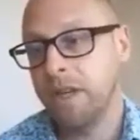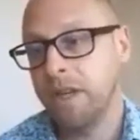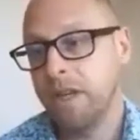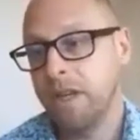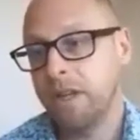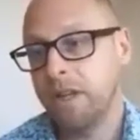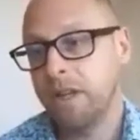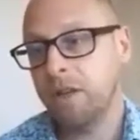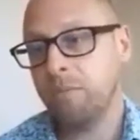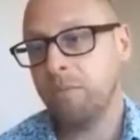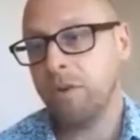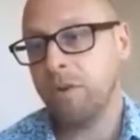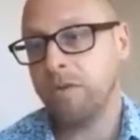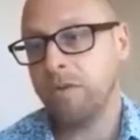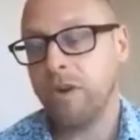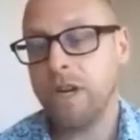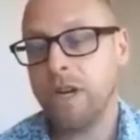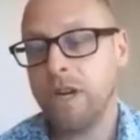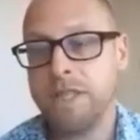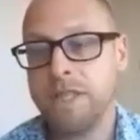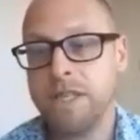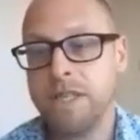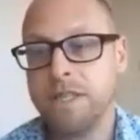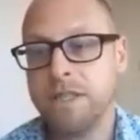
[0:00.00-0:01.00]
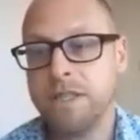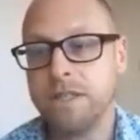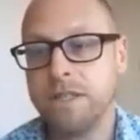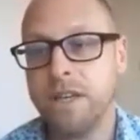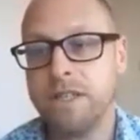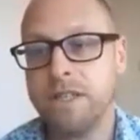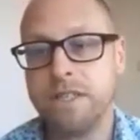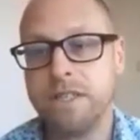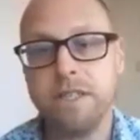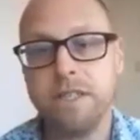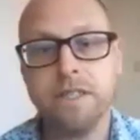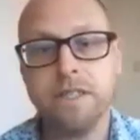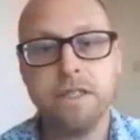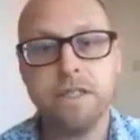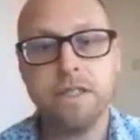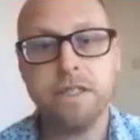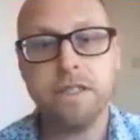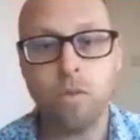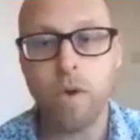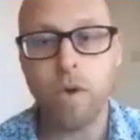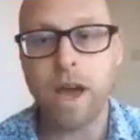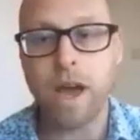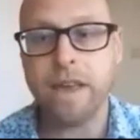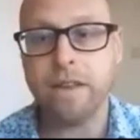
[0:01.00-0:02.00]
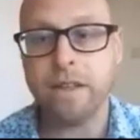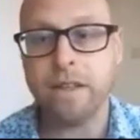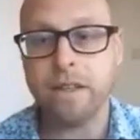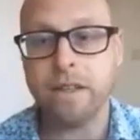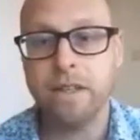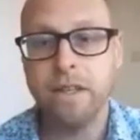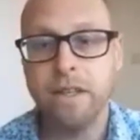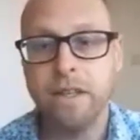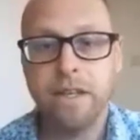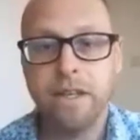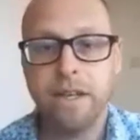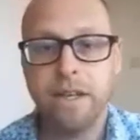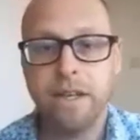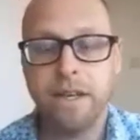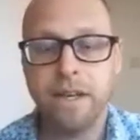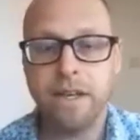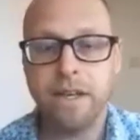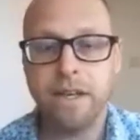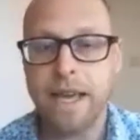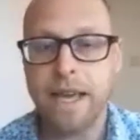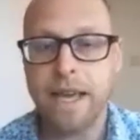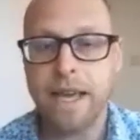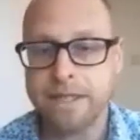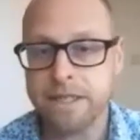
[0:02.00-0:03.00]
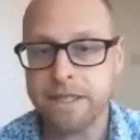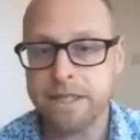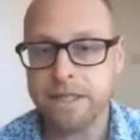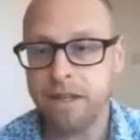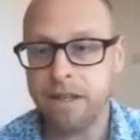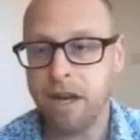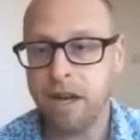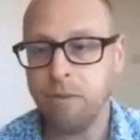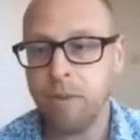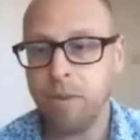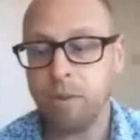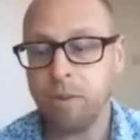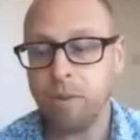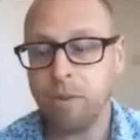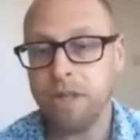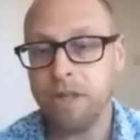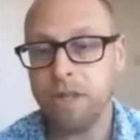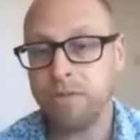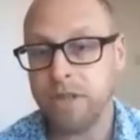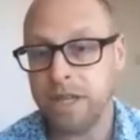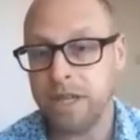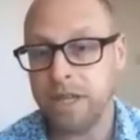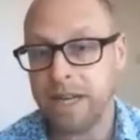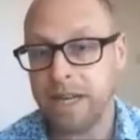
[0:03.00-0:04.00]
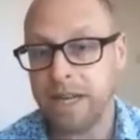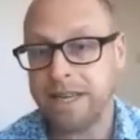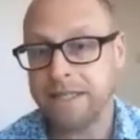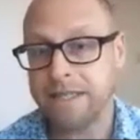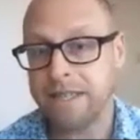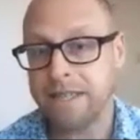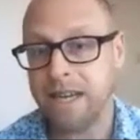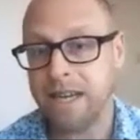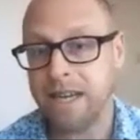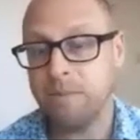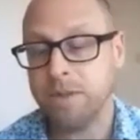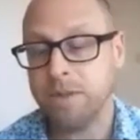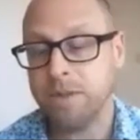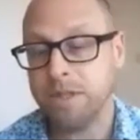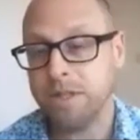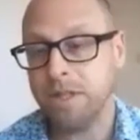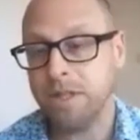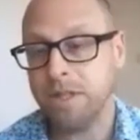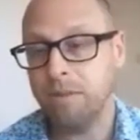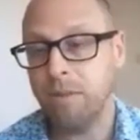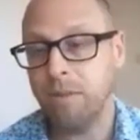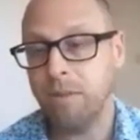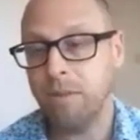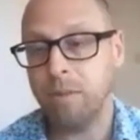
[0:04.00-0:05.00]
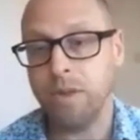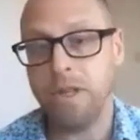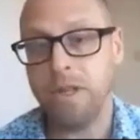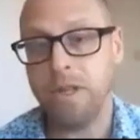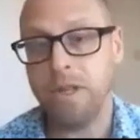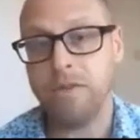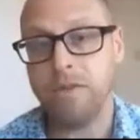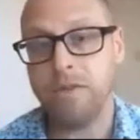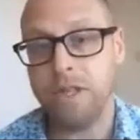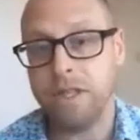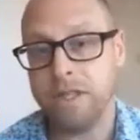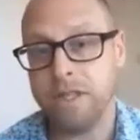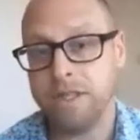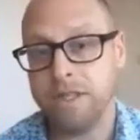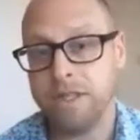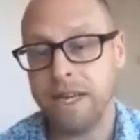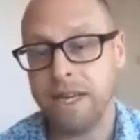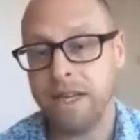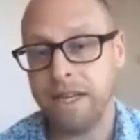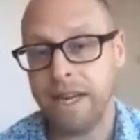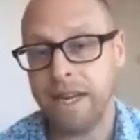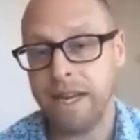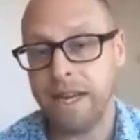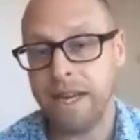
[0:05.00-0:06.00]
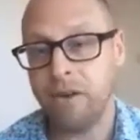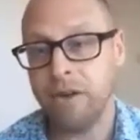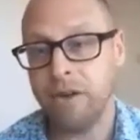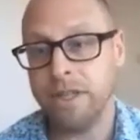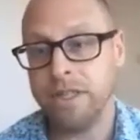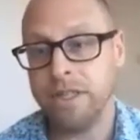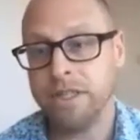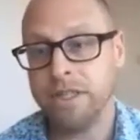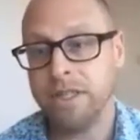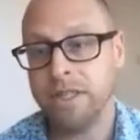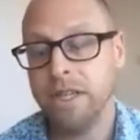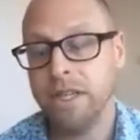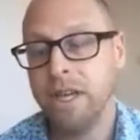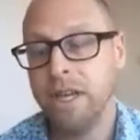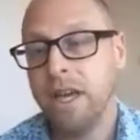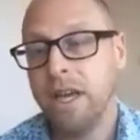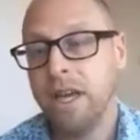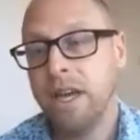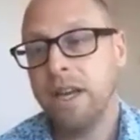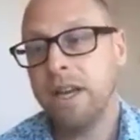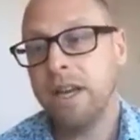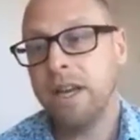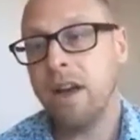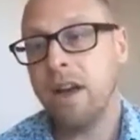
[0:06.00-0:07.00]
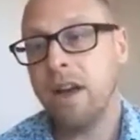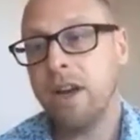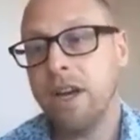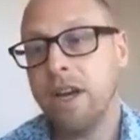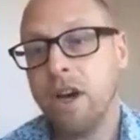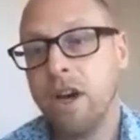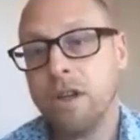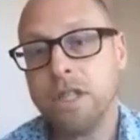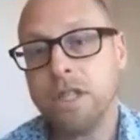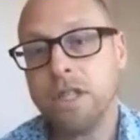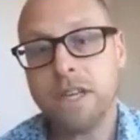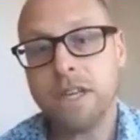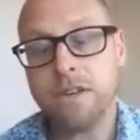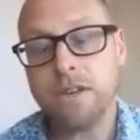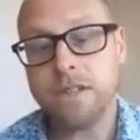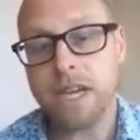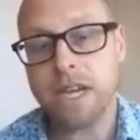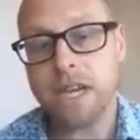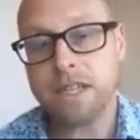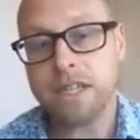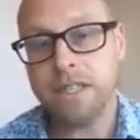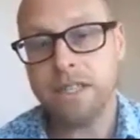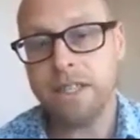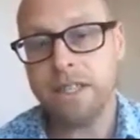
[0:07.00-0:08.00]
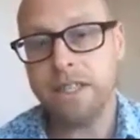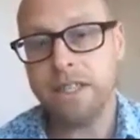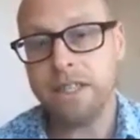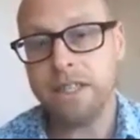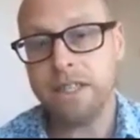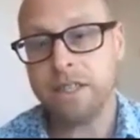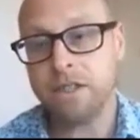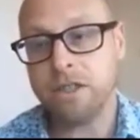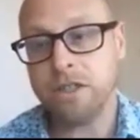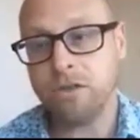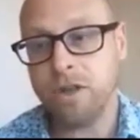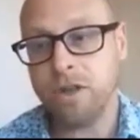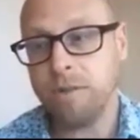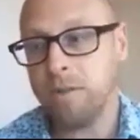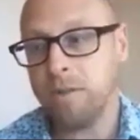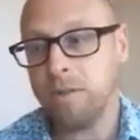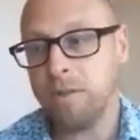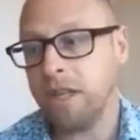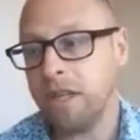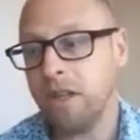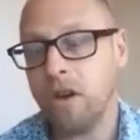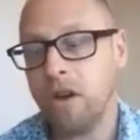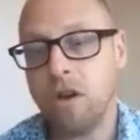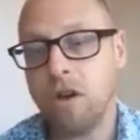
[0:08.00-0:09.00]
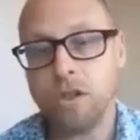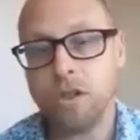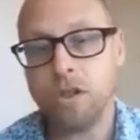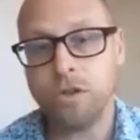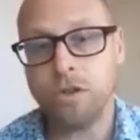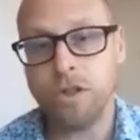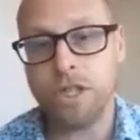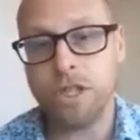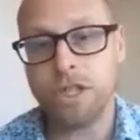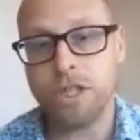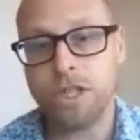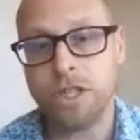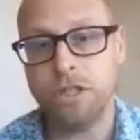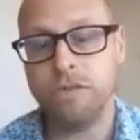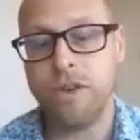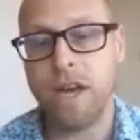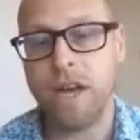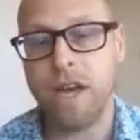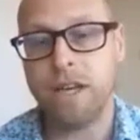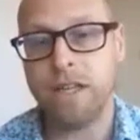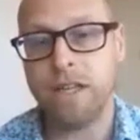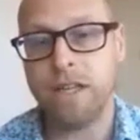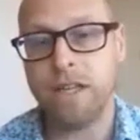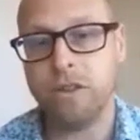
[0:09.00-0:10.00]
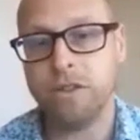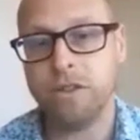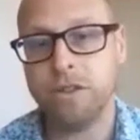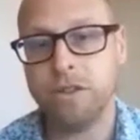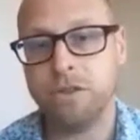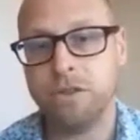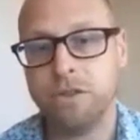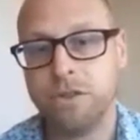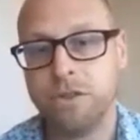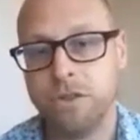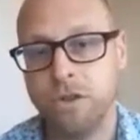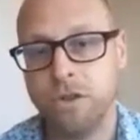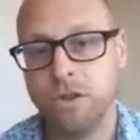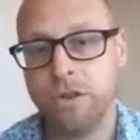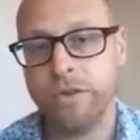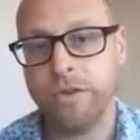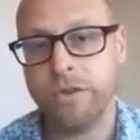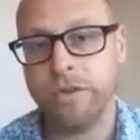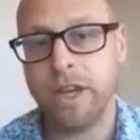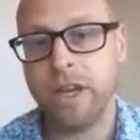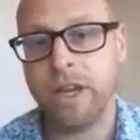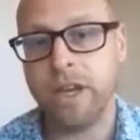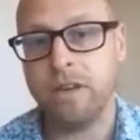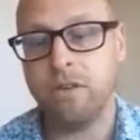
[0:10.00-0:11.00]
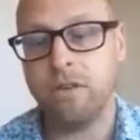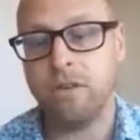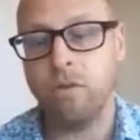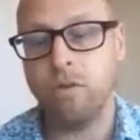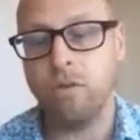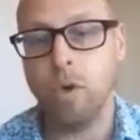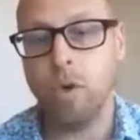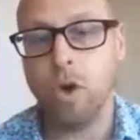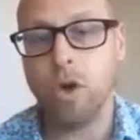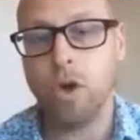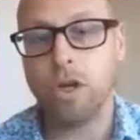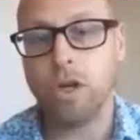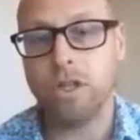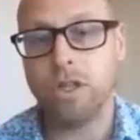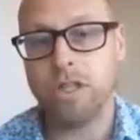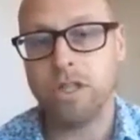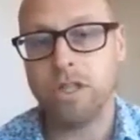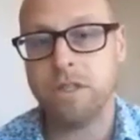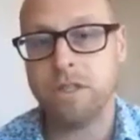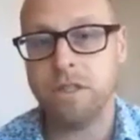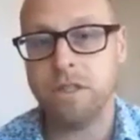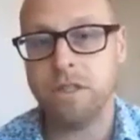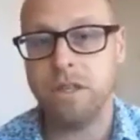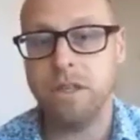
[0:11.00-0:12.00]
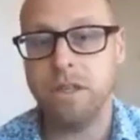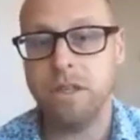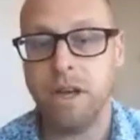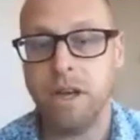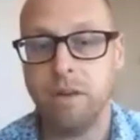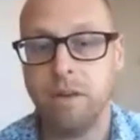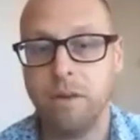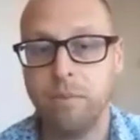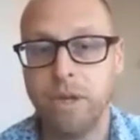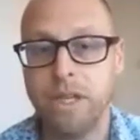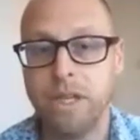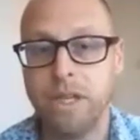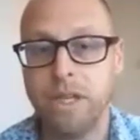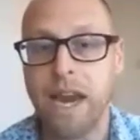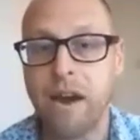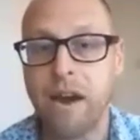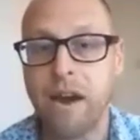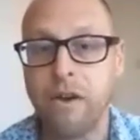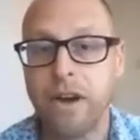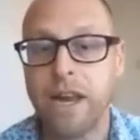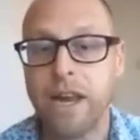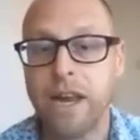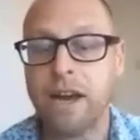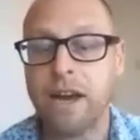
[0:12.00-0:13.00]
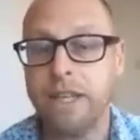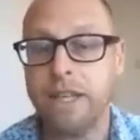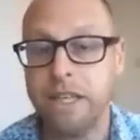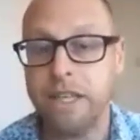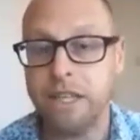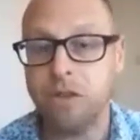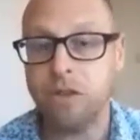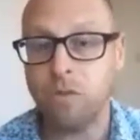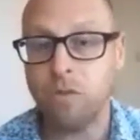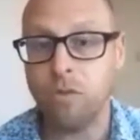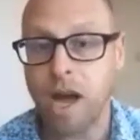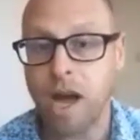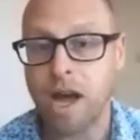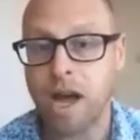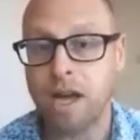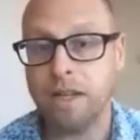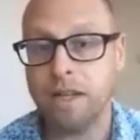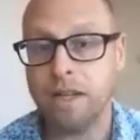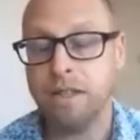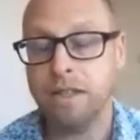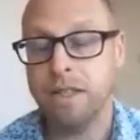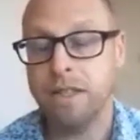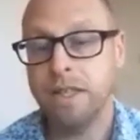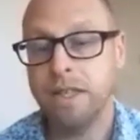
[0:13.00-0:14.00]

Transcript: that provides insights into the way that people lived in landscapes and people lived in settled areas. Now, I know that there is actually an extremely long tradition of archaeological survey work that's been carried out in Iran,